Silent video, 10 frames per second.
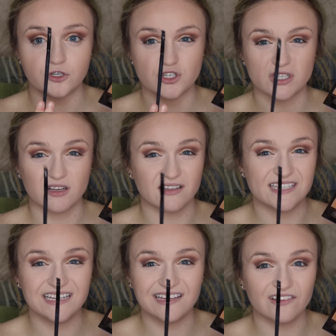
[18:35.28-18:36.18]
just like a
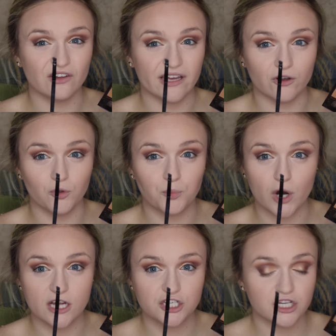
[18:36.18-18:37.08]
teeny little angled
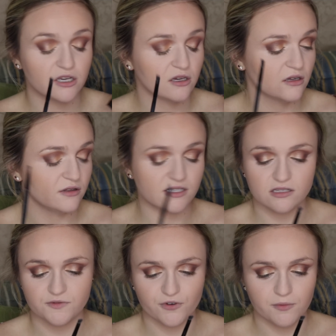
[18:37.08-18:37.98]
brush.
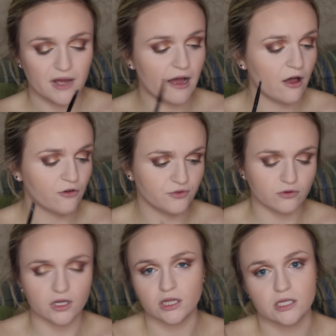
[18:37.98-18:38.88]
This is from e.l.f.
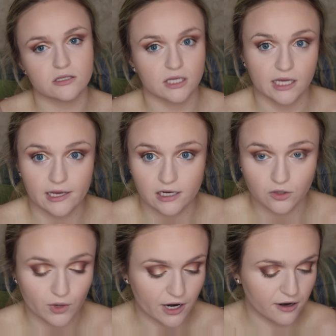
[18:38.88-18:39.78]
You can get these like
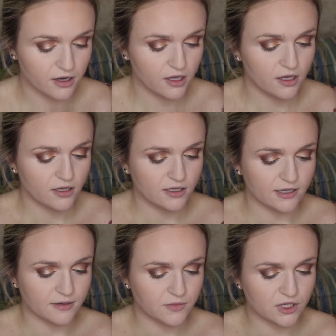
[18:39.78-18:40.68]
anywhere.
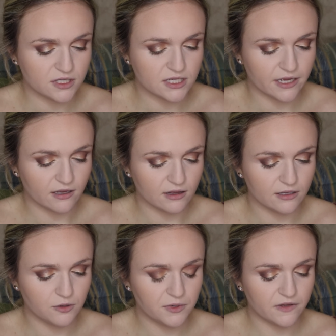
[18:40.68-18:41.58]
And I'm gonna take a
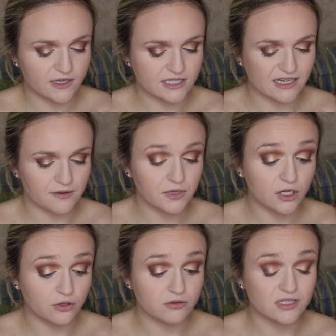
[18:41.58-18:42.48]
little bit of this, and I'm
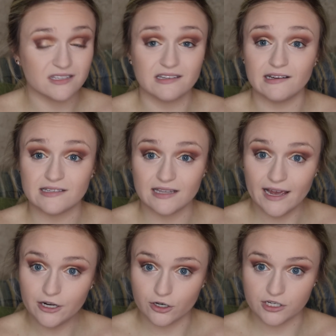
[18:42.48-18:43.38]
gonna use this as
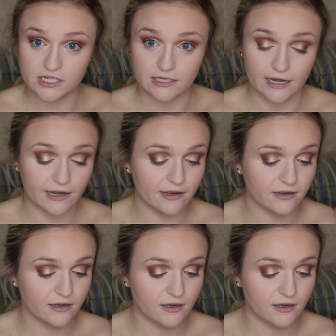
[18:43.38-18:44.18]
liner today.